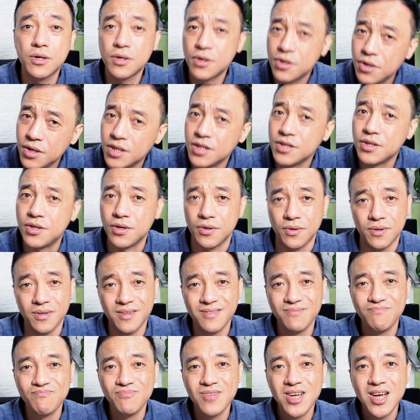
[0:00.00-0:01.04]
couldn't do.
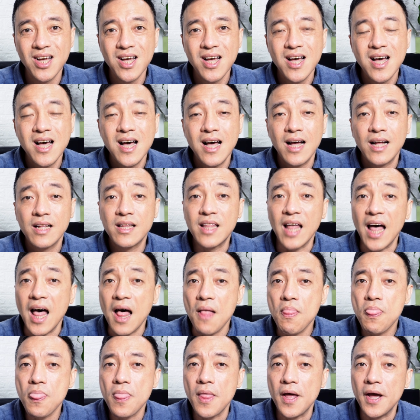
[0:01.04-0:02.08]
Then,